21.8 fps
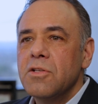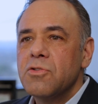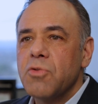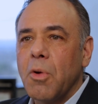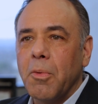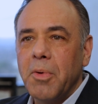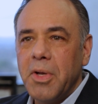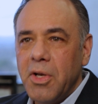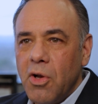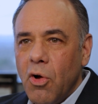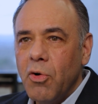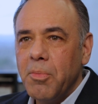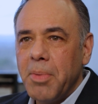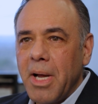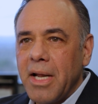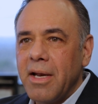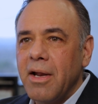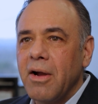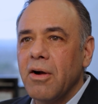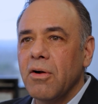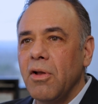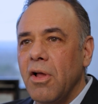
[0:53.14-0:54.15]
So what we know
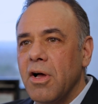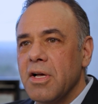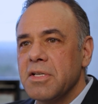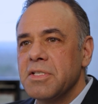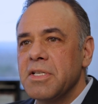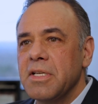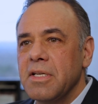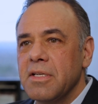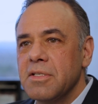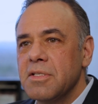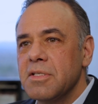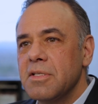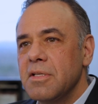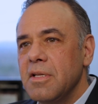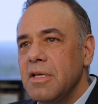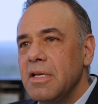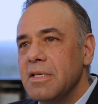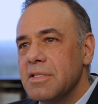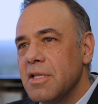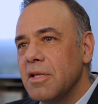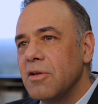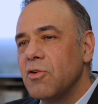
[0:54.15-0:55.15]
about hair loss is,
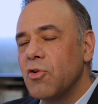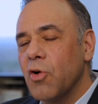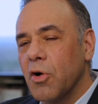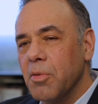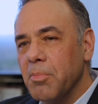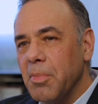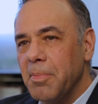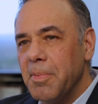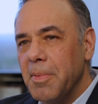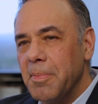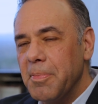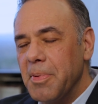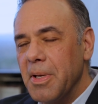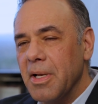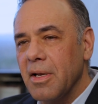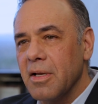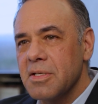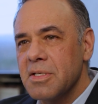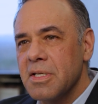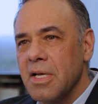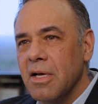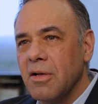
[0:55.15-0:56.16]
is the dermal
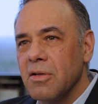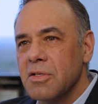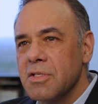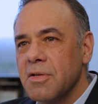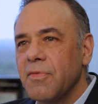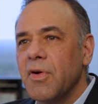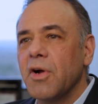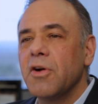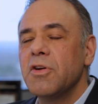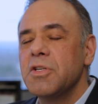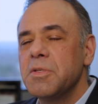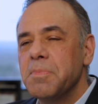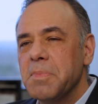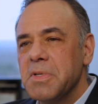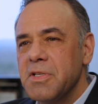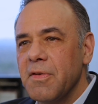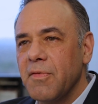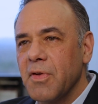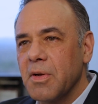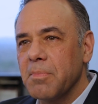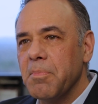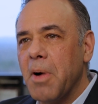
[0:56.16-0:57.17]
papilla cells, a very
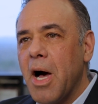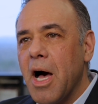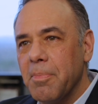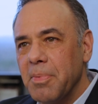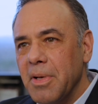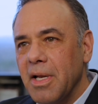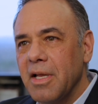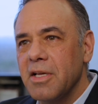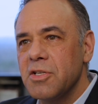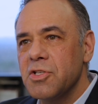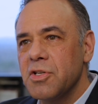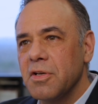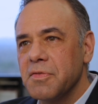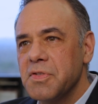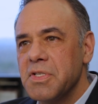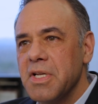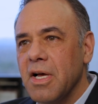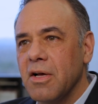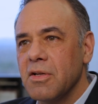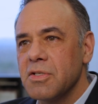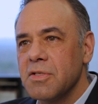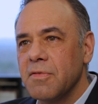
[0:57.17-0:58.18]
specific population of
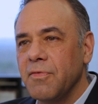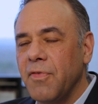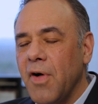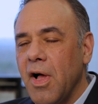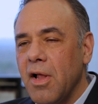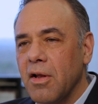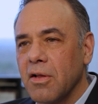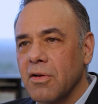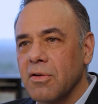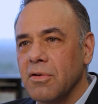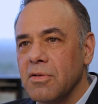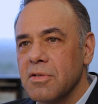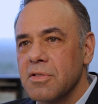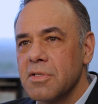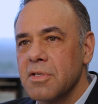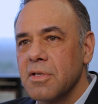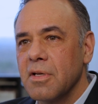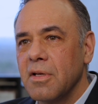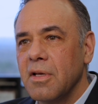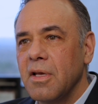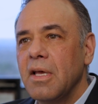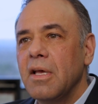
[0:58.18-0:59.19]
cells and
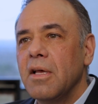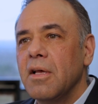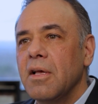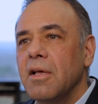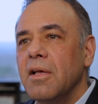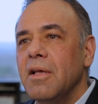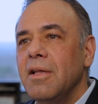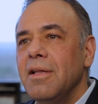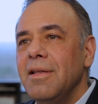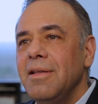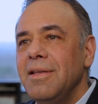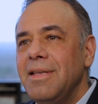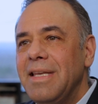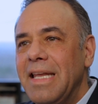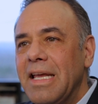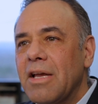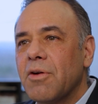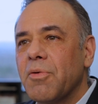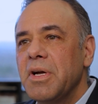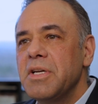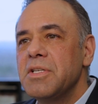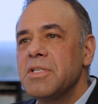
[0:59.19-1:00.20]
follicles,
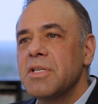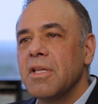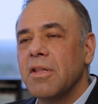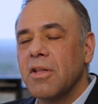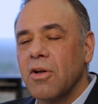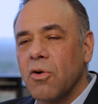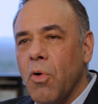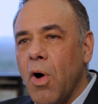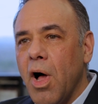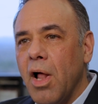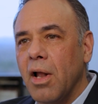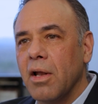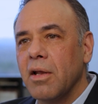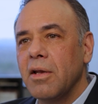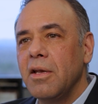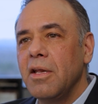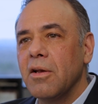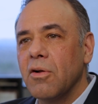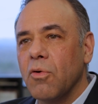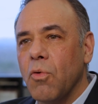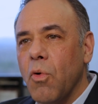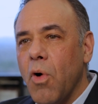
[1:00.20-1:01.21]
decrease in the
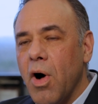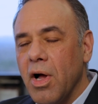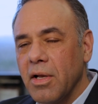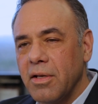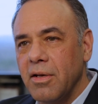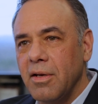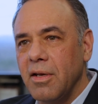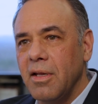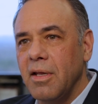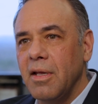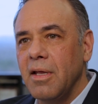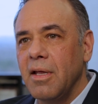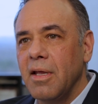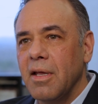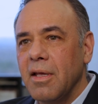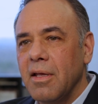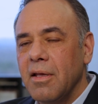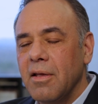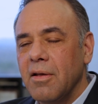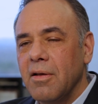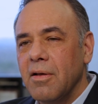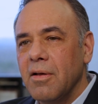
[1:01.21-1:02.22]
quality and quantity
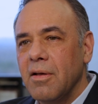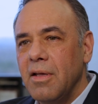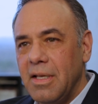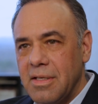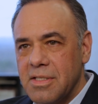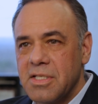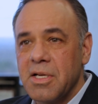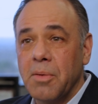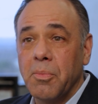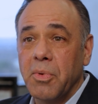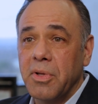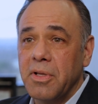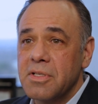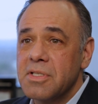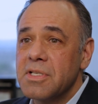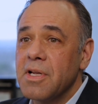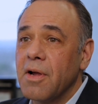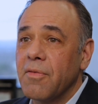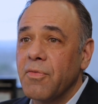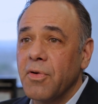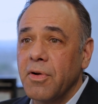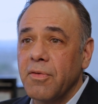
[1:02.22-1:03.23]
in someone that's
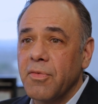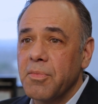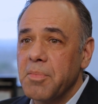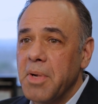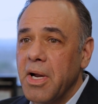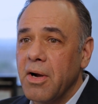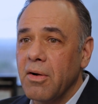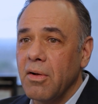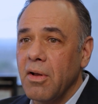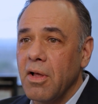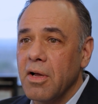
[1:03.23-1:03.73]
suffering from hair